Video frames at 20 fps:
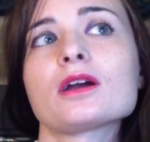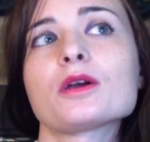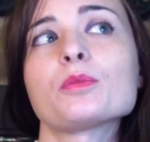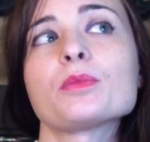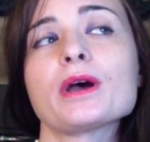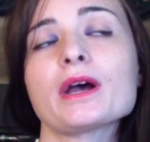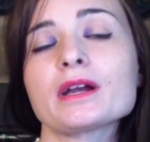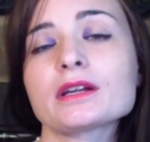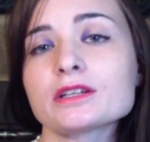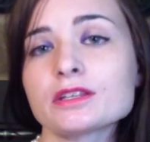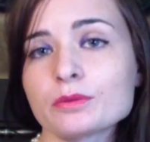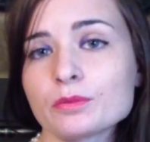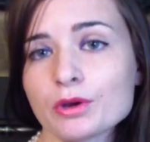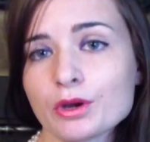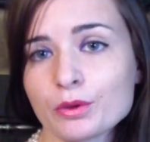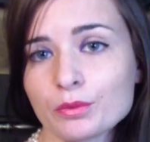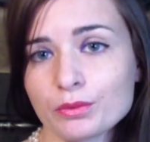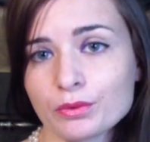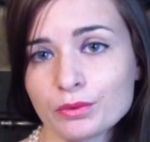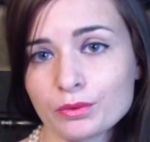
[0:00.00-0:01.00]
I backed them
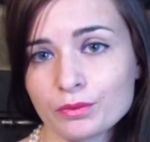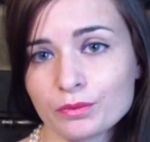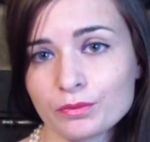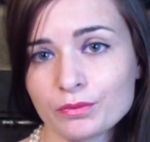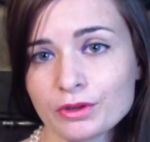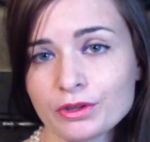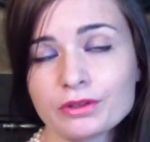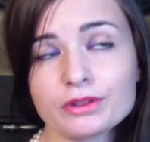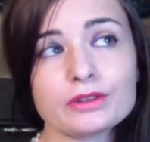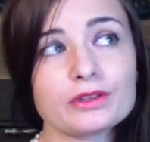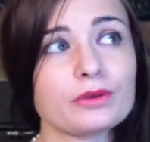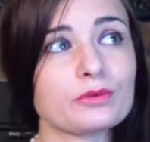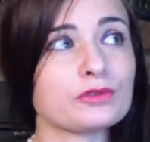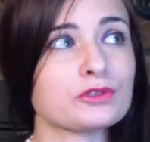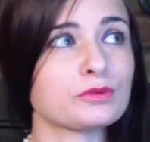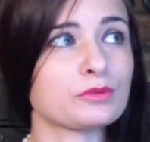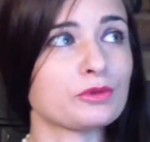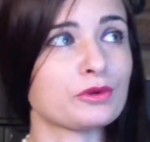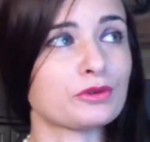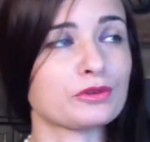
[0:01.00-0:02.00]
up. I think that
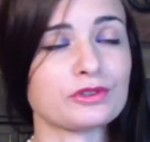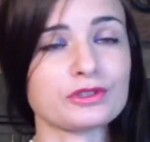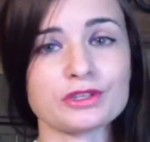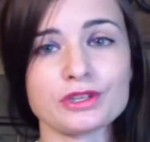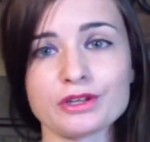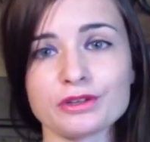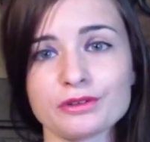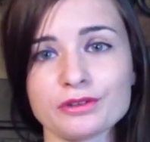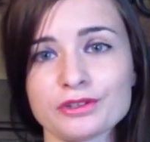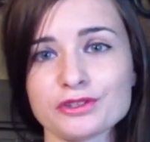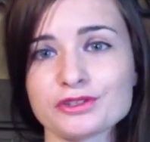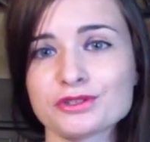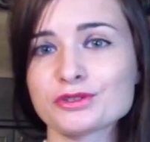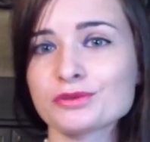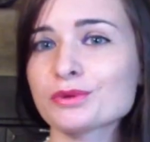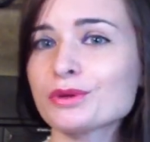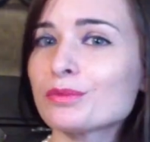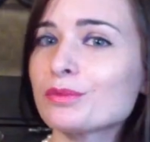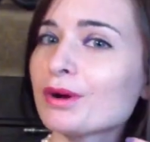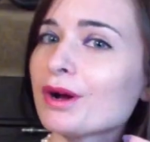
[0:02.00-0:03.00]
was a motorcycle that
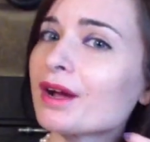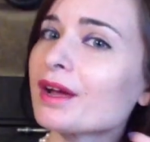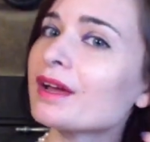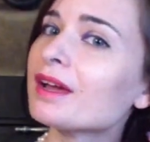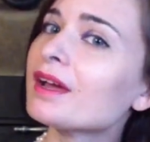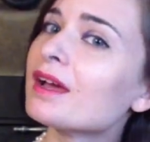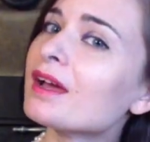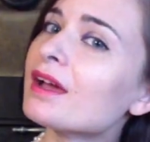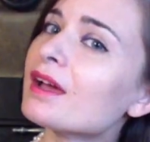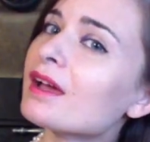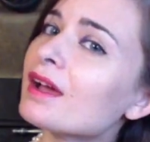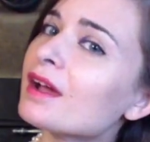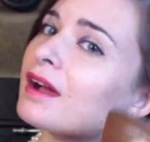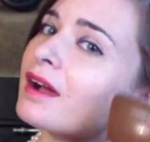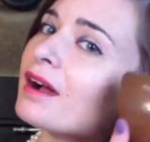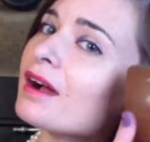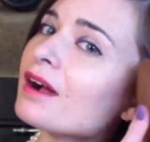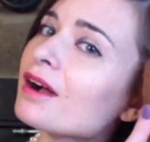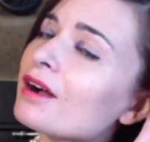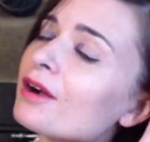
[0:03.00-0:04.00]
just went by.
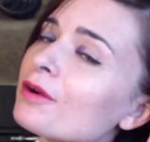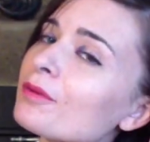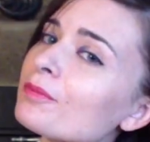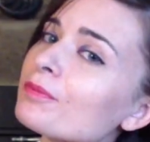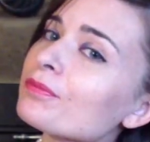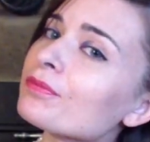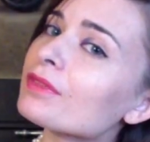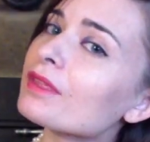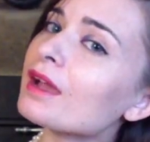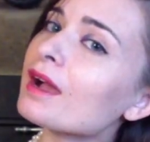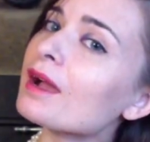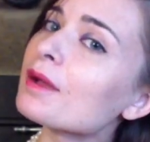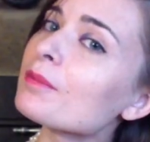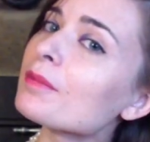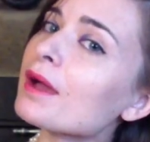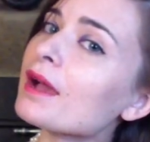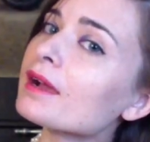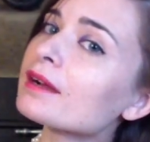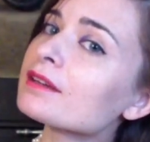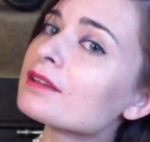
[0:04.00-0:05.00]
I
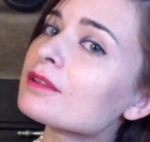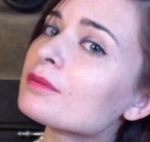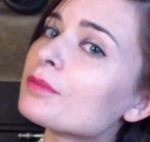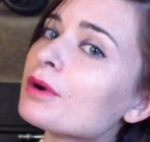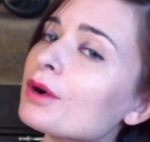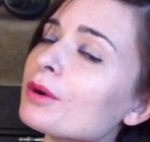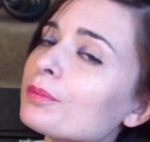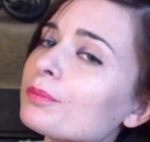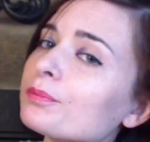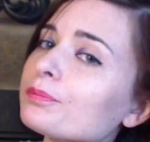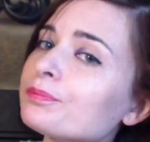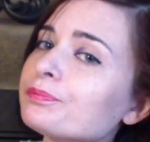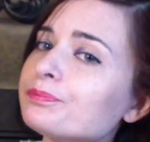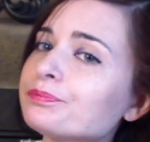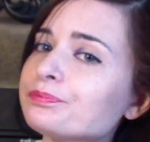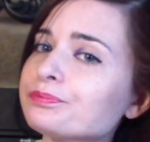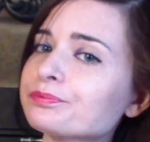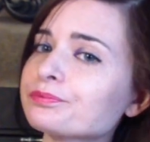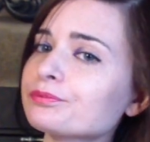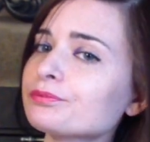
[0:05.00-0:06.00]
backed them up,
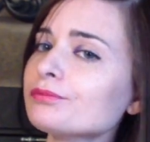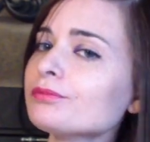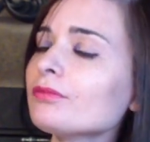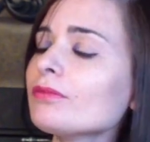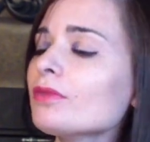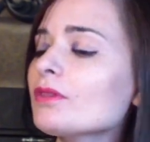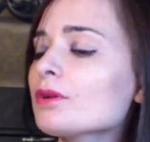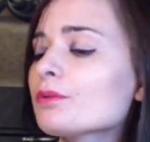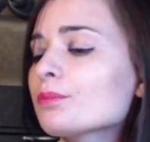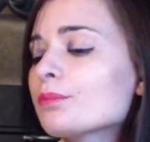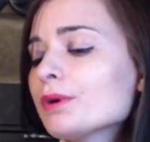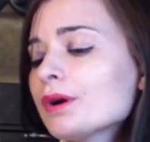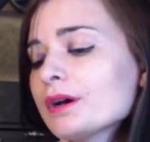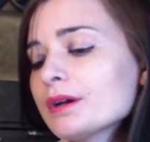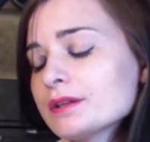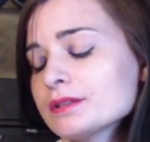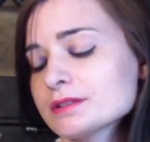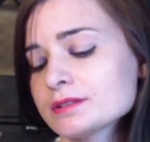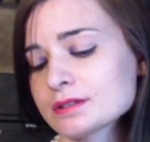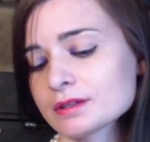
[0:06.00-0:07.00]

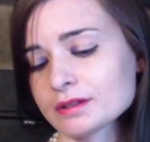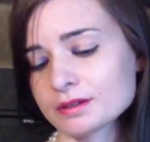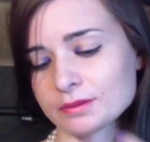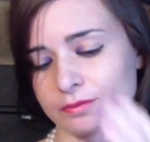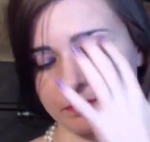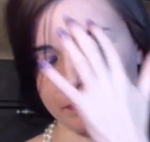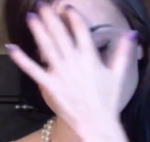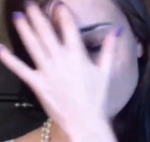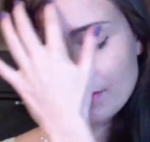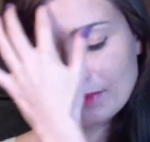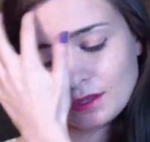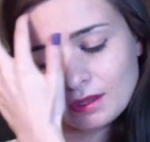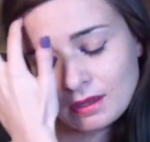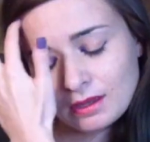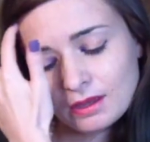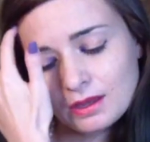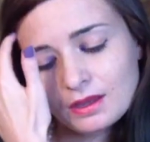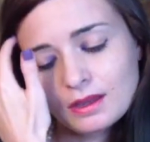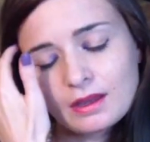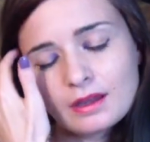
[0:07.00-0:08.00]
but
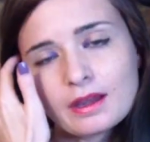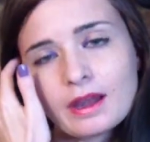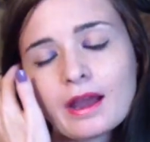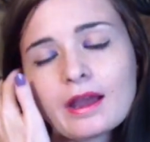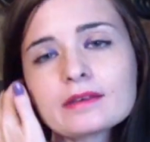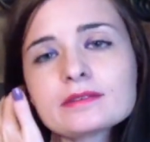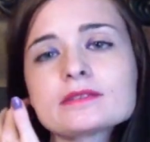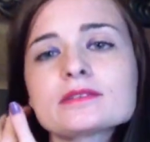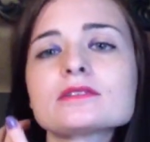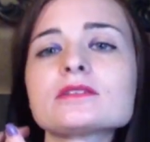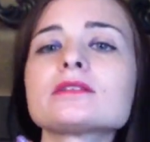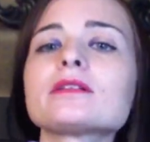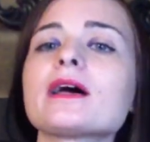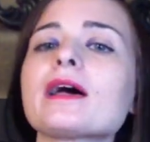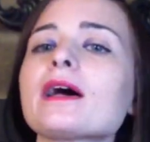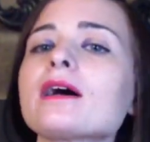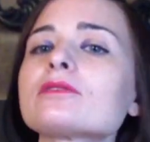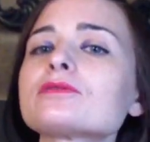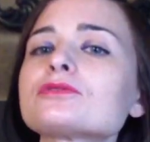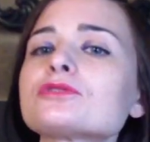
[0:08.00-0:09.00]
I still
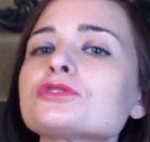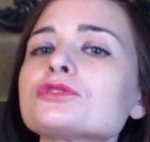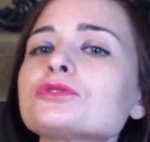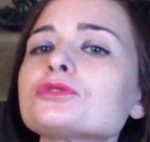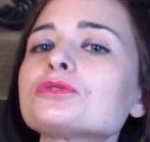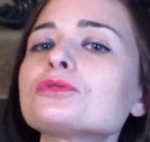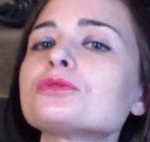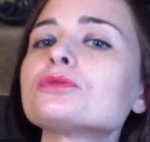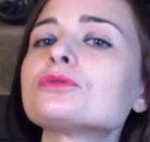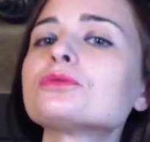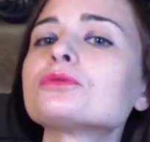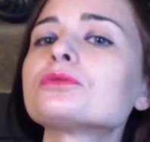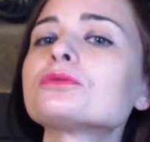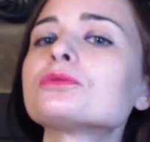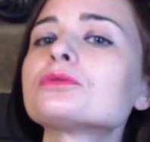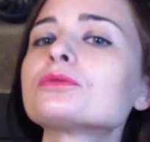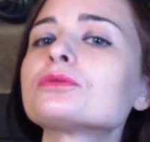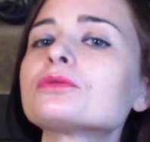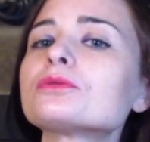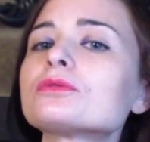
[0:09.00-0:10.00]
have
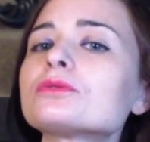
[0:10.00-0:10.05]
to